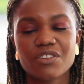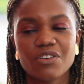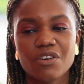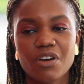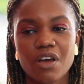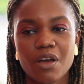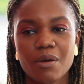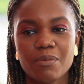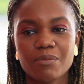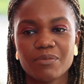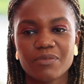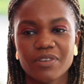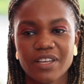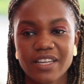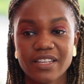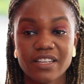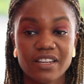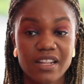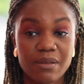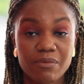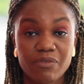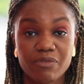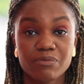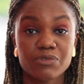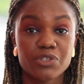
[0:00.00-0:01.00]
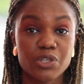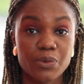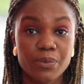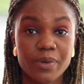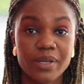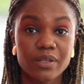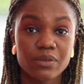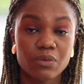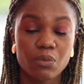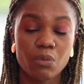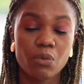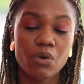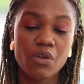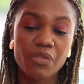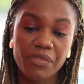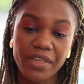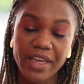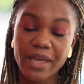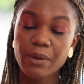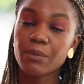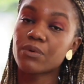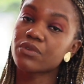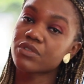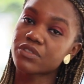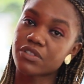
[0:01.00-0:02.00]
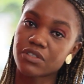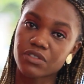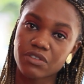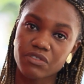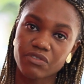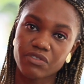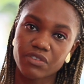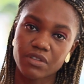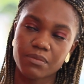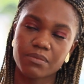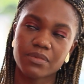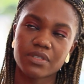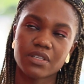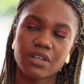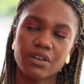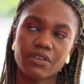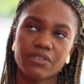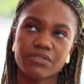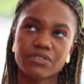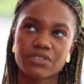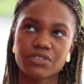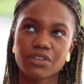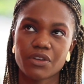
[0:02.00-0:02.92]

hinder them from doing what they want to do for themselves.